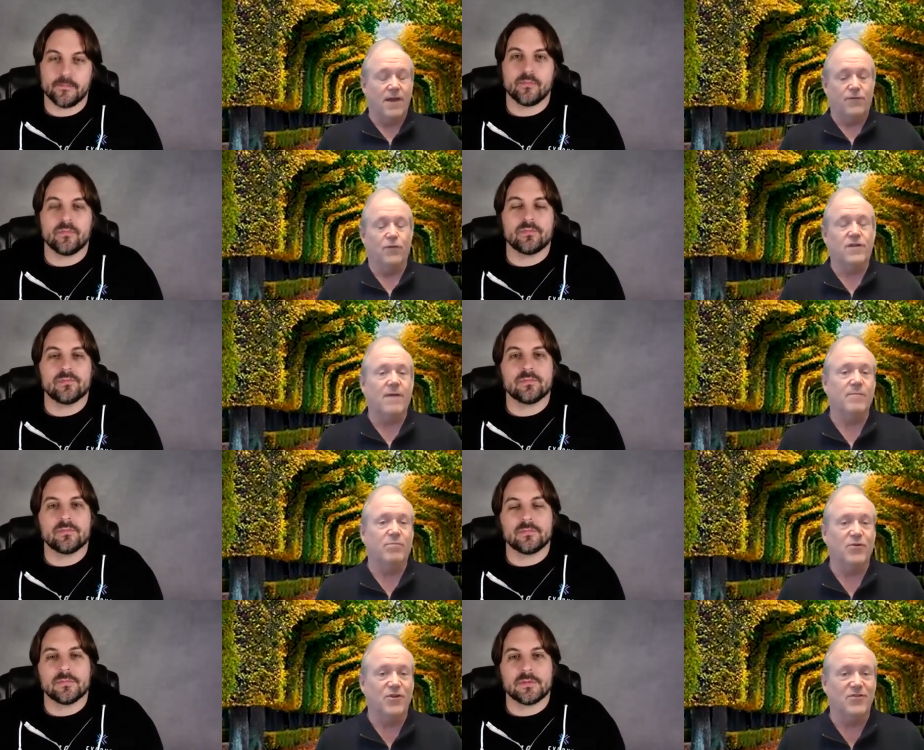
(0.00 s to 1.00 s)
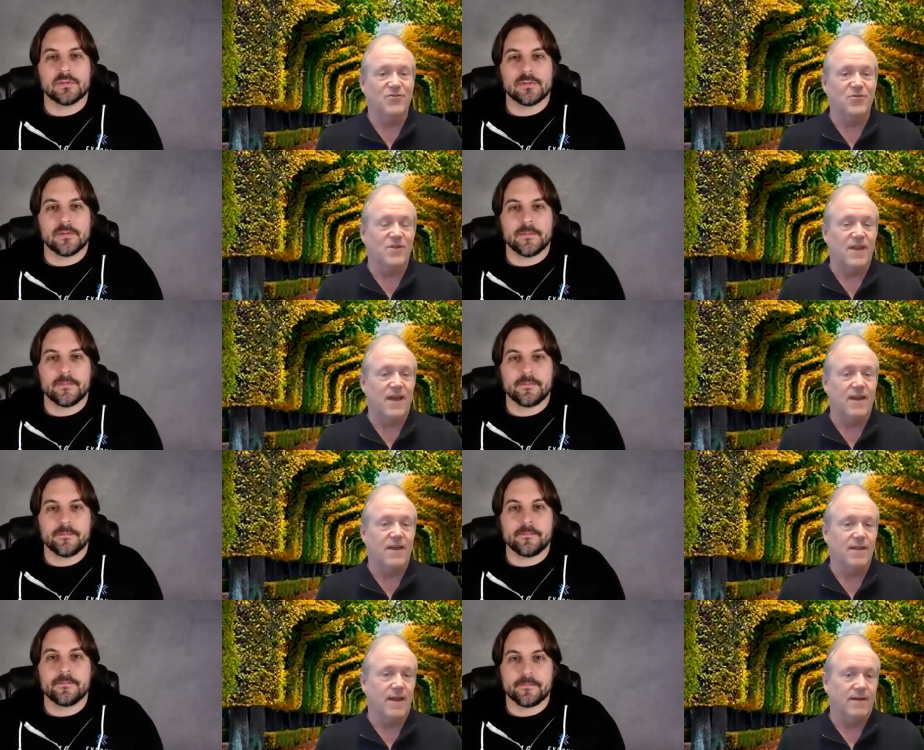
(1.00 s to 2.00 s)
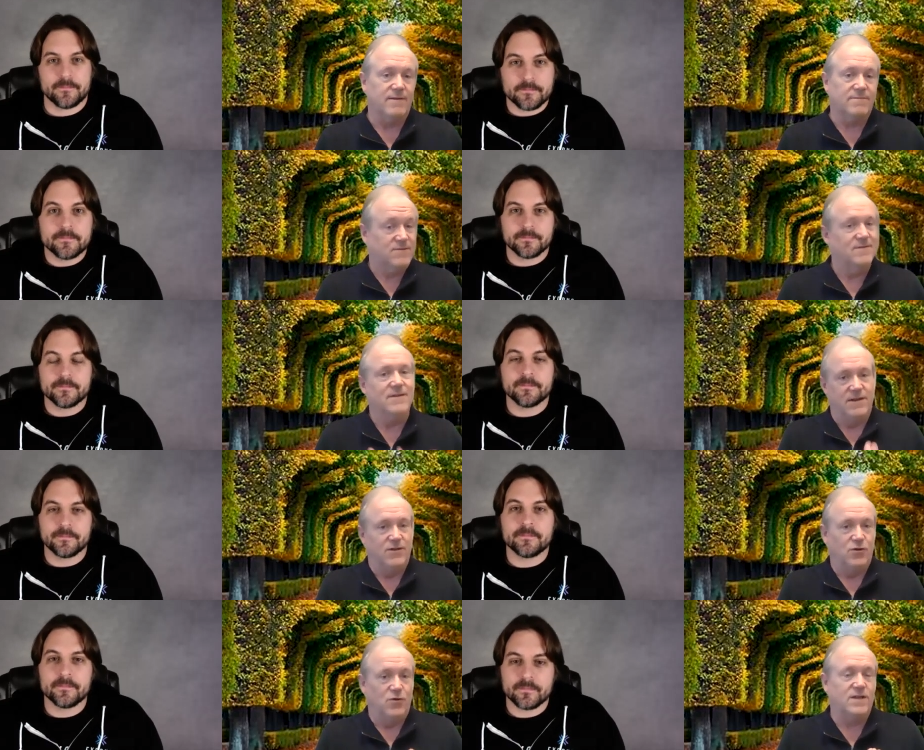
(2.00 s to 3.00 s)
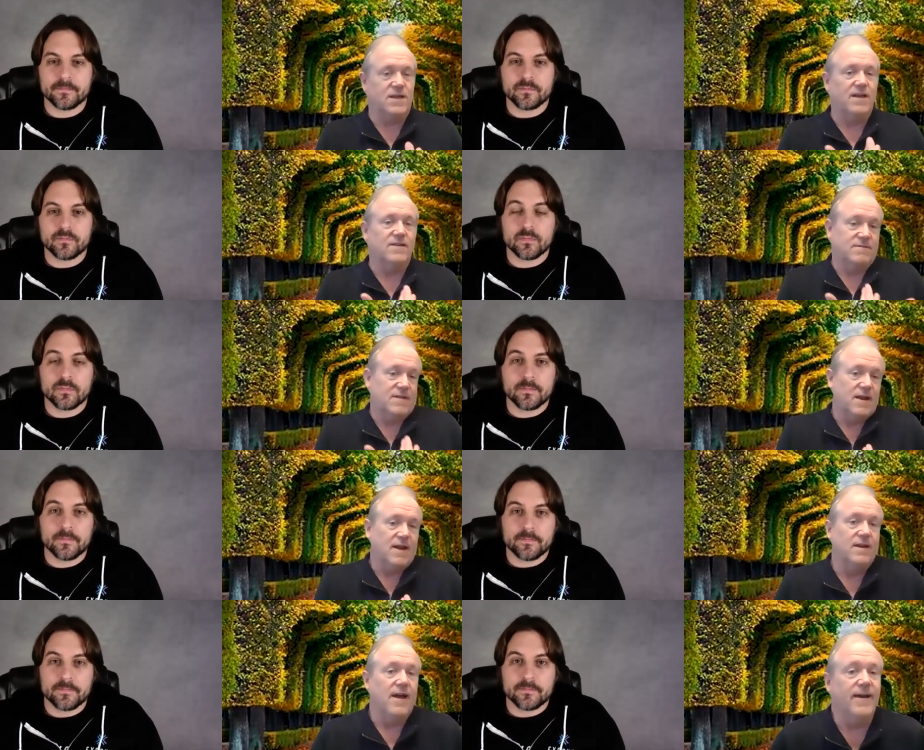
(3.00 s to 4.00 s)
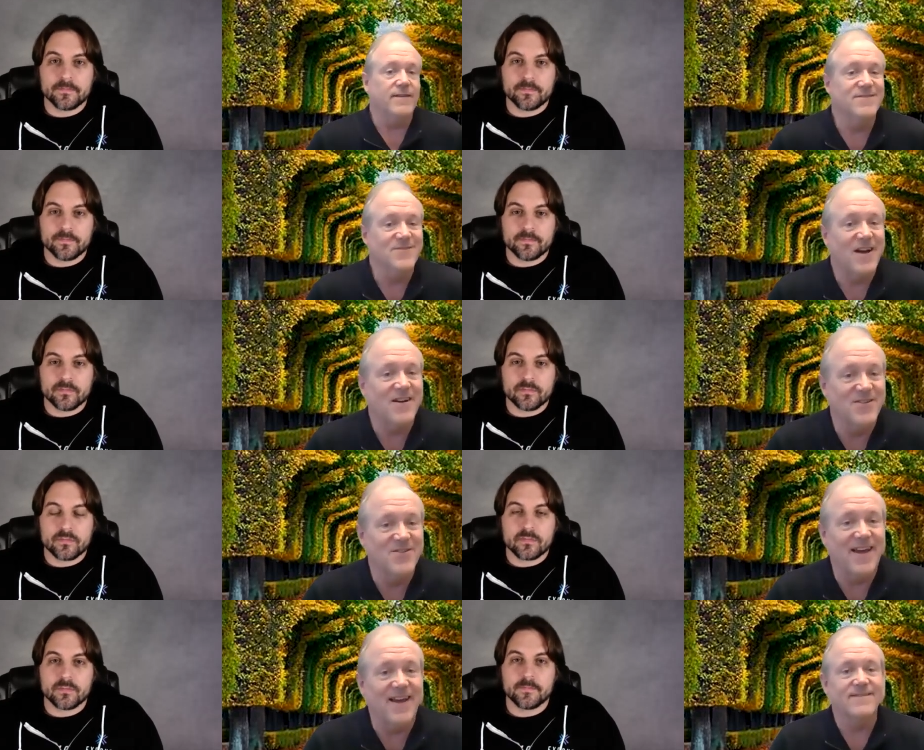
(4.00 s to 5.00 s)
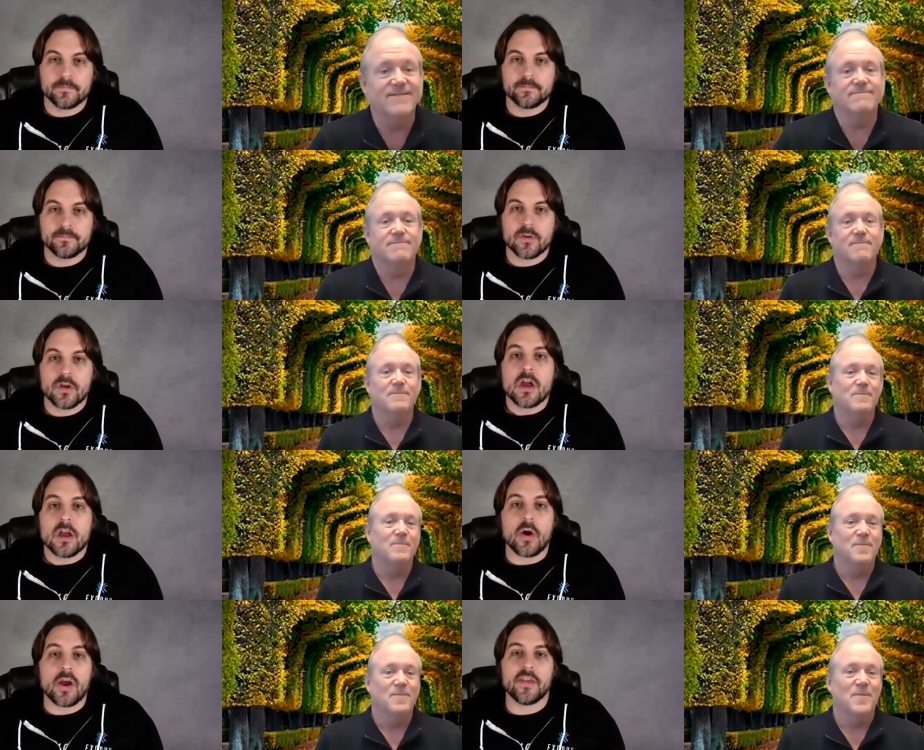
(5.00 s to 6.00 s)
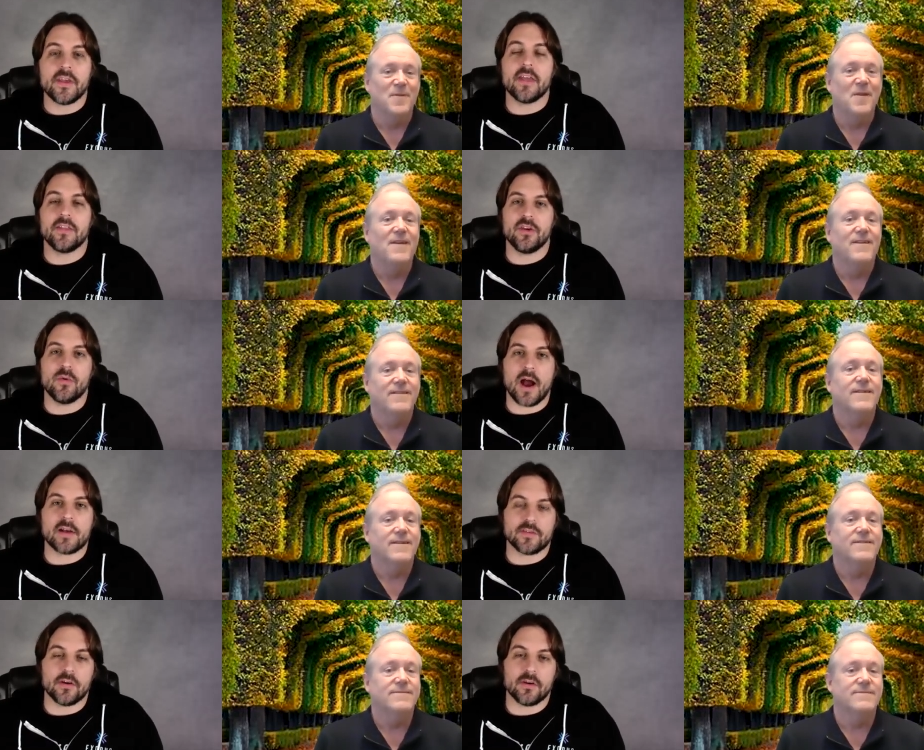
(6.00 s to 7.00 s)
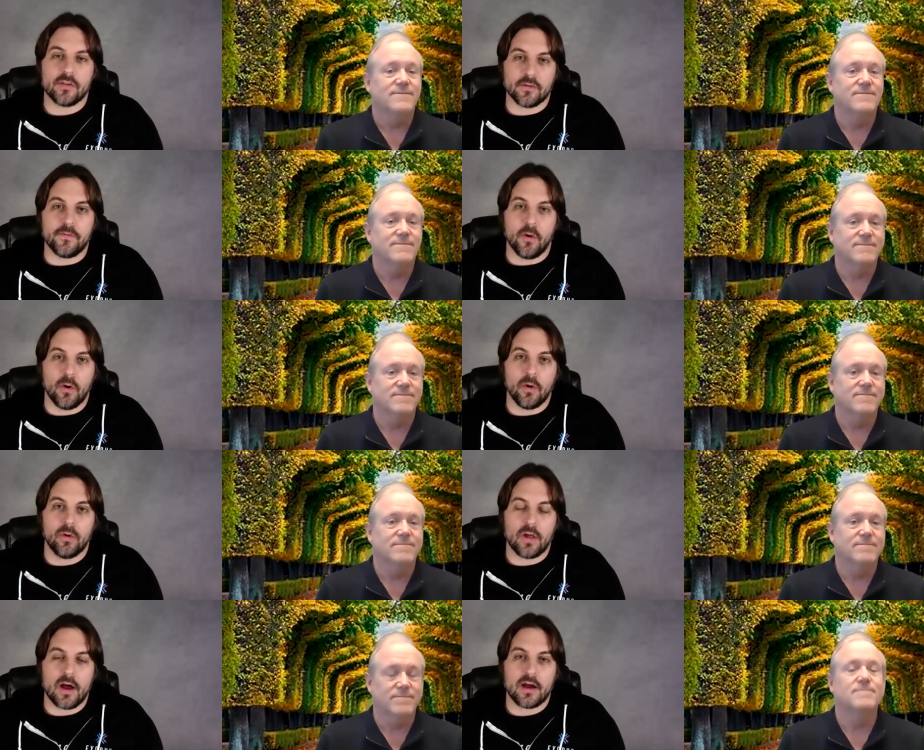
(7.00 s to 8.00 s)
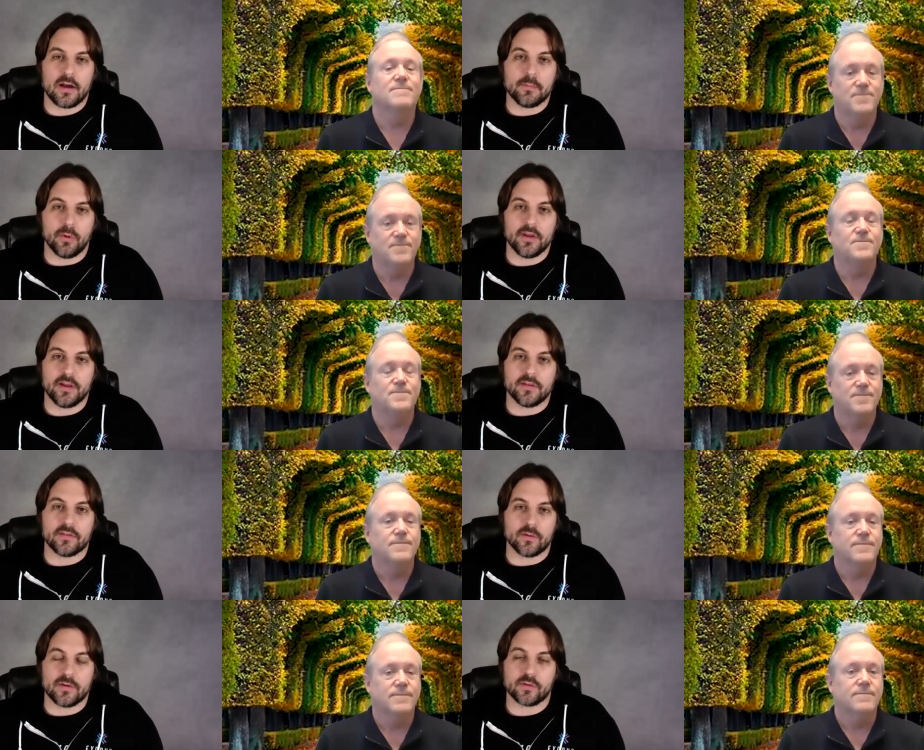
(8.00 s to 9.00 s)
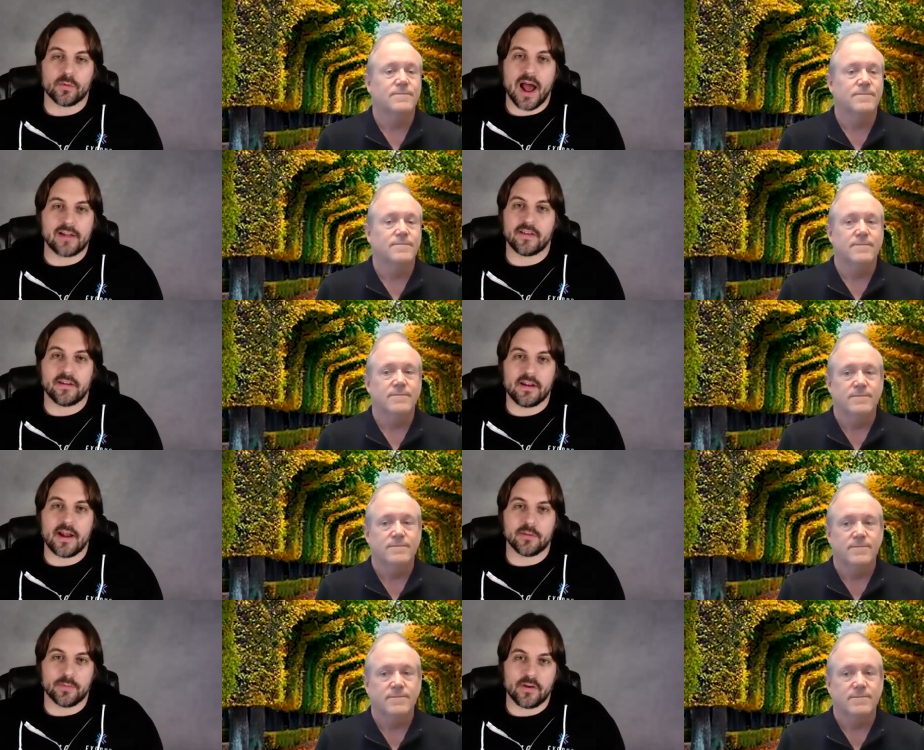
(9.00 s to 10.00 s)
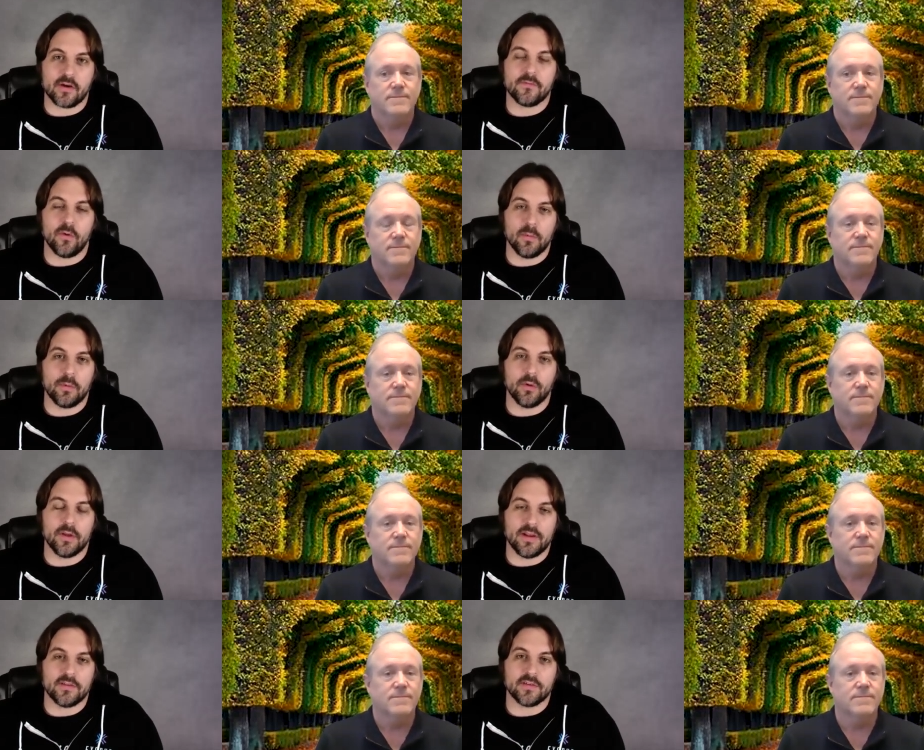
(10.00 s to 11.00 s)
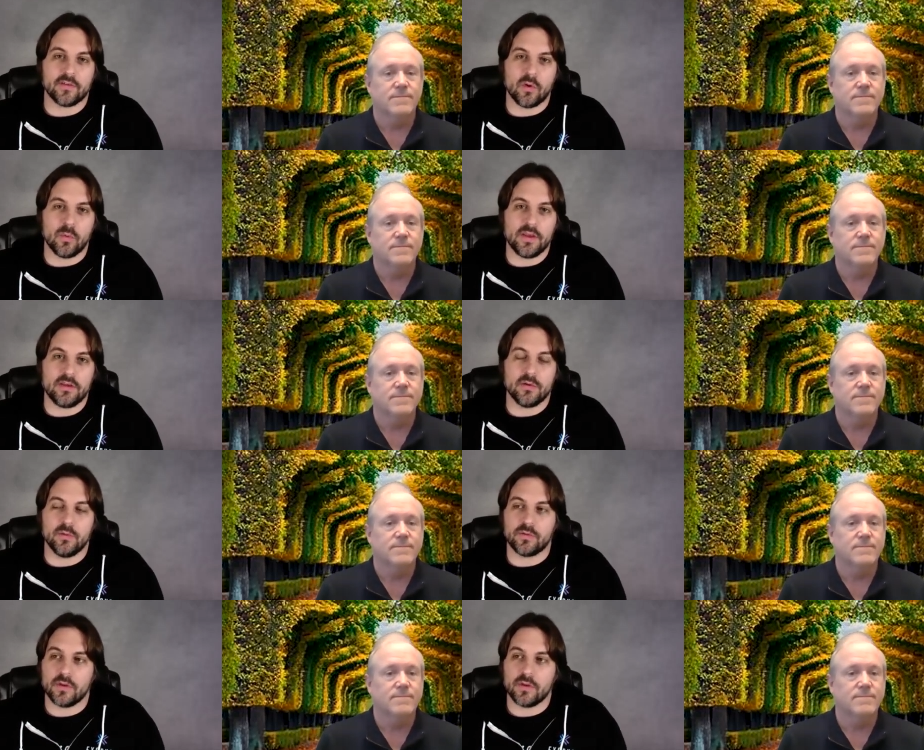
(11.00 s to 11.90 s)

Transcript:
Speaker 1: are they full-time employees or are they like in the US case 1099s or how do you do that? you know, in
Speaker 2: the in the U.S., they're they're full uh, employees, so so not 1099s, but they are full employees, and so we use